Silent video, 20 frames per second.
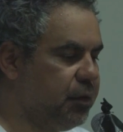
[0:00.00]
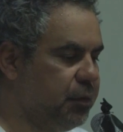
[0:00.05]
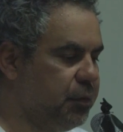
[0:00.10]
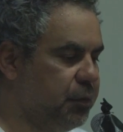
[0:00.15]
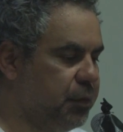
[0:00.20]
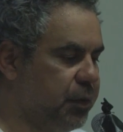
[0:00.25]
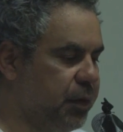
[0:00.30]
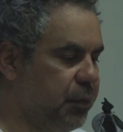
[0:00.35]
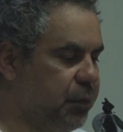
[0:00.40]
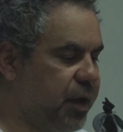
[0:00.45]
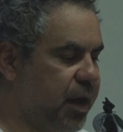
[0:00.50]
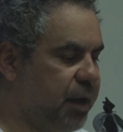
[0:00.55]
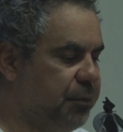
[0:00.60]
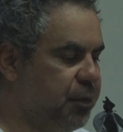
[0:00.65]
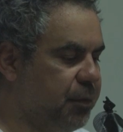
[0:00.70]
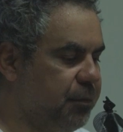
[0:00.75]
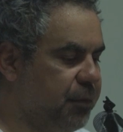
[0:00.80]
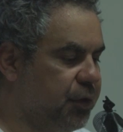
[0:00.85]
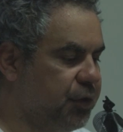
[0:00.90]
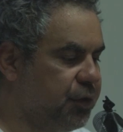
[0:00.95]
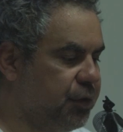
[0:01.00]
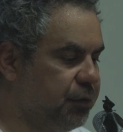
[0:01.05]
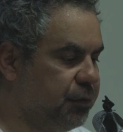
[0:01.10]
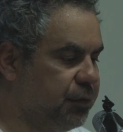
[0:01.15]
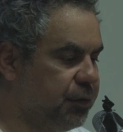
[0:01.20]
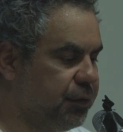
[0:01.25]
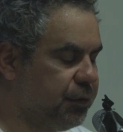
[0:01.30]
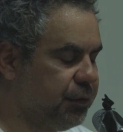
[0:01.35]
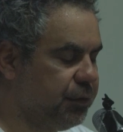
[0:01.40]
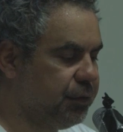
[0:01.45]
We had permission
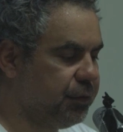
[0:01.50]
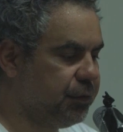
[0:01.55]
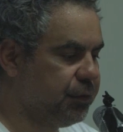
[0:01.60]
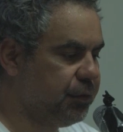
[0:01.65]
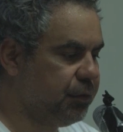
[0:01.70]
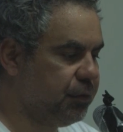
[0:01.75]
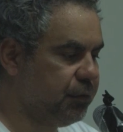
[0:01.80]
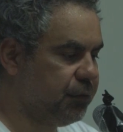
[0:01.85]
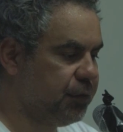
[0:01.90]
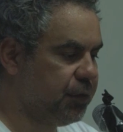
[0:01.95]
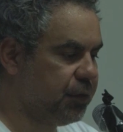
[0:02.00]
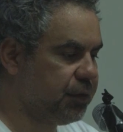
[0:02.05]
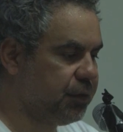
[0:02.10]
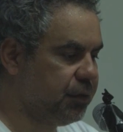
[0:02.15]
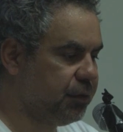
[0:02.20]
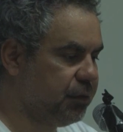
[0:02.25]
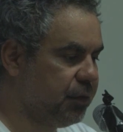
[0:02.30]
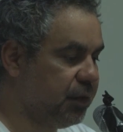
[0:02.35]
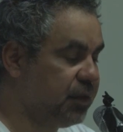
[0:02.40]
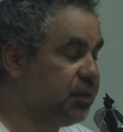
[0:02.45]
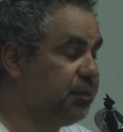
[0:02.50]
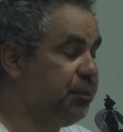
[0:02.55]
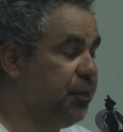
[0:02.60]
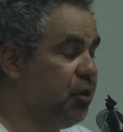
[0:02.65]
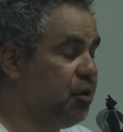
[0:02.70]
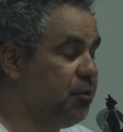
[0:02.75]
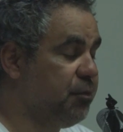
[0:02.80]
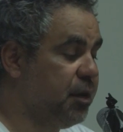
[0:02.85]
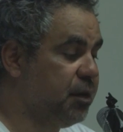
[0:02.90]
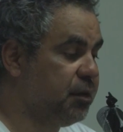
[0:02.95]
to sort of just to
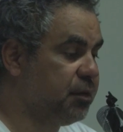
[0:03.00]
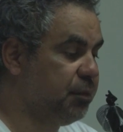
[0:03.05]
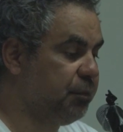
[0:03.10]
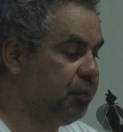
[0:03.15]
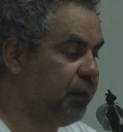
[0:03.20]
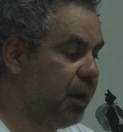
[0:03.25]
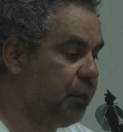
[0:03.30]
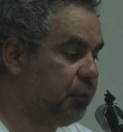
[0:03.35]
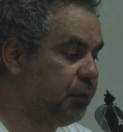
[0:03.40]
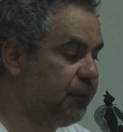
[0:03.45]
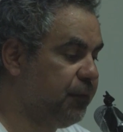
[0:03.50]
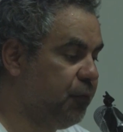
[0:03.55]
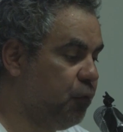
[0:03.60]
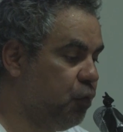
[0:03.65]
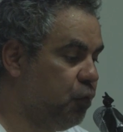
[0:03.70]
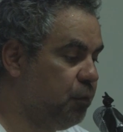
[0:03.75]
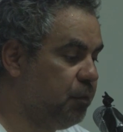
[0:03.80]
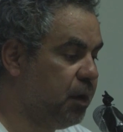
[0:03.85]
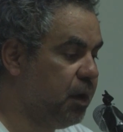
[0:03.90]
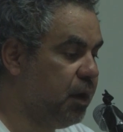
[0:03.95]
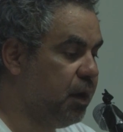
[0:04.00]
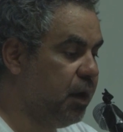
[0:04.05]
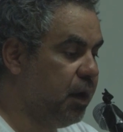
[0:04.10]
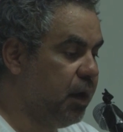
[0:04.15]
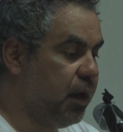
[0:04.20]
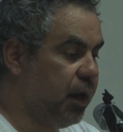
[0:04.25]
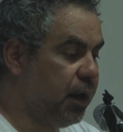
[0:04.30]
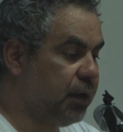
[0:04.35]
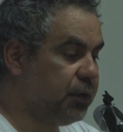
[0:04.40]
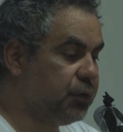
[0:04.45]
experiment, to play with form,
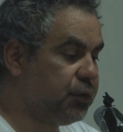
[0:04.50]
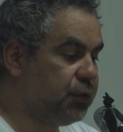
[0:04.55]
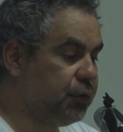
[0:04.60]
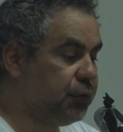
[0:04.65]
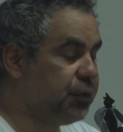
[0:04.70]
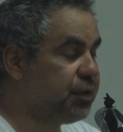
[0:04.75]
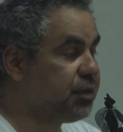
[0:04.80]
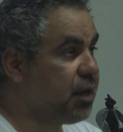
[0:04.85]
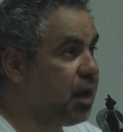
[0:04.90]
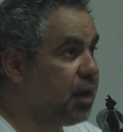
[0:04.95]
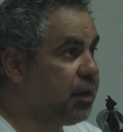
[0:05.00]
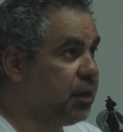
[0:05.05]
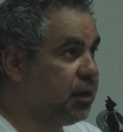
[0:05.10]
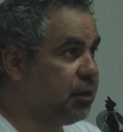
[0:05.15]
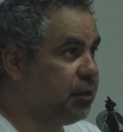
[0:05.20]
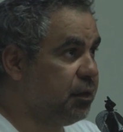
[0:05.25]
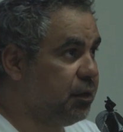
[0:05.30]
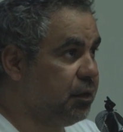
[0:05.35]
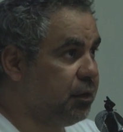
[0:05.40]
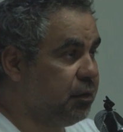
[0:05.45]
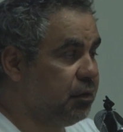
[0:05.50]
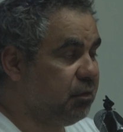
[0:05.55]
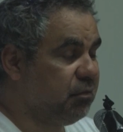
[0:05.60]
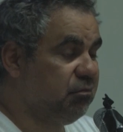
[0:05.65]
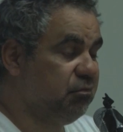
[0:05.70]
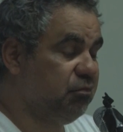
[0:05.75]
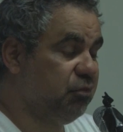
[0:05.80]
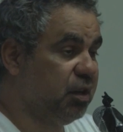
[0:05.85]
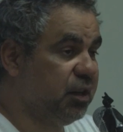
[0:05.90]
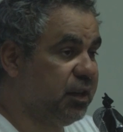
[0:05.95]
and to study the
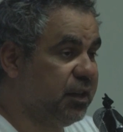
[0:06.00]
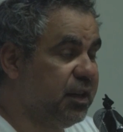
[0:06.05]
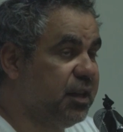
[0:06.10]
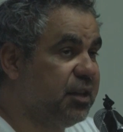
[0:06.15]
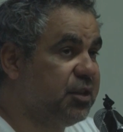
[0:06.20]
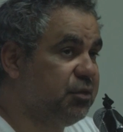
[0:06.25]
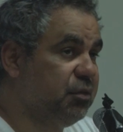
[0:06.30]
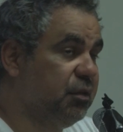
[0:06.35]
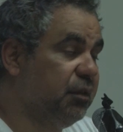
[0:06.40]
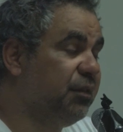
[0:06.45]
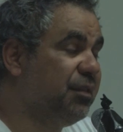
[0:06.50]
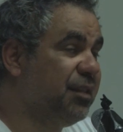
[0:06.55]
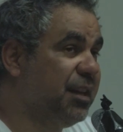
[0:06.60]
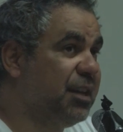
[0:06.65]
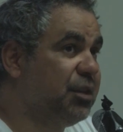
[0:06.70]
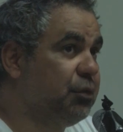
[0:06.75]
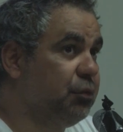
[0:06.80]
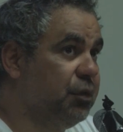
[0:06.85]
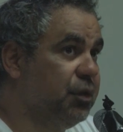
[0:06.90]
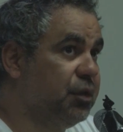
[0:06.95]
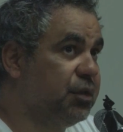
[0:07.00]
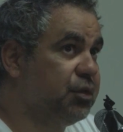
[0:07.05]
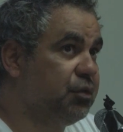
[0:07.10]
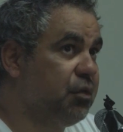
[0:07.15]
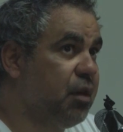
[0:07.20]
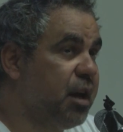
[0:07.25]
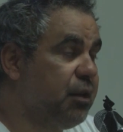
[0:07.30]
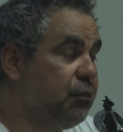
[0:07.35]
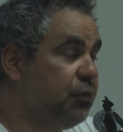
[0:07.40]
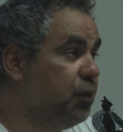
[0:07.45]
history of theatre in
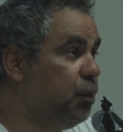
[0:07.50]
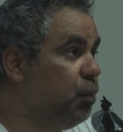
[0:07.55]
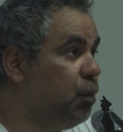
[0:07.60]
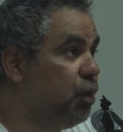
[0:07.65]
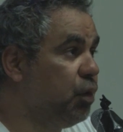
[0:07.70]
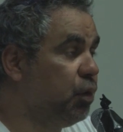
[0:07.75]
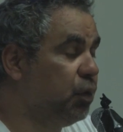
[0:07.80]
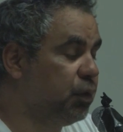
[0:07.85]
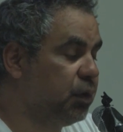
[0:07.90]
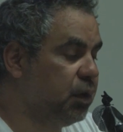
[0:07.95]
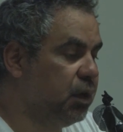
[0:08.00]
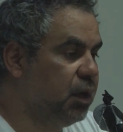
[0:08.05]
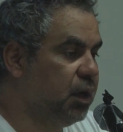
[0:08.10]
Australia and the world.